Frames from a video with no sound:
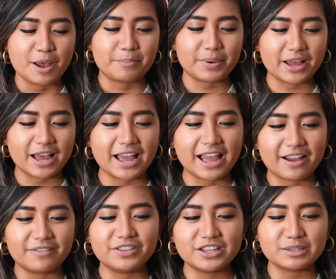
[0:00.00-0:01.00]
But I
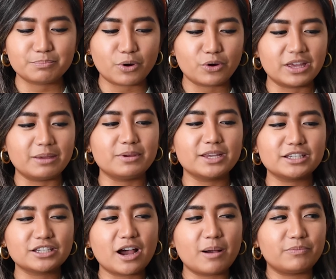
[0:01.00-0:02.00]
have this bohemian
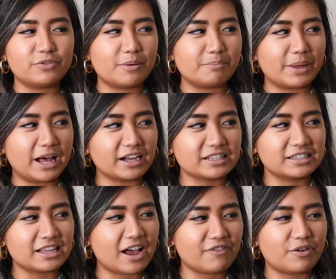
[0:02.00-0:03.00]
top from
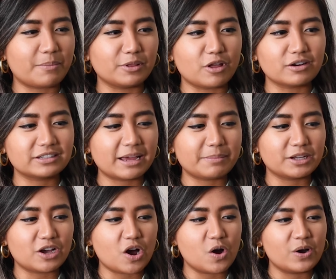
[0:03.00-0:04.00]
Belk's from a long time
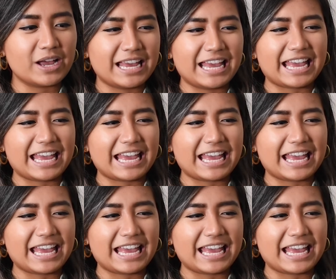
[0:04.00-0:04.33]
ago,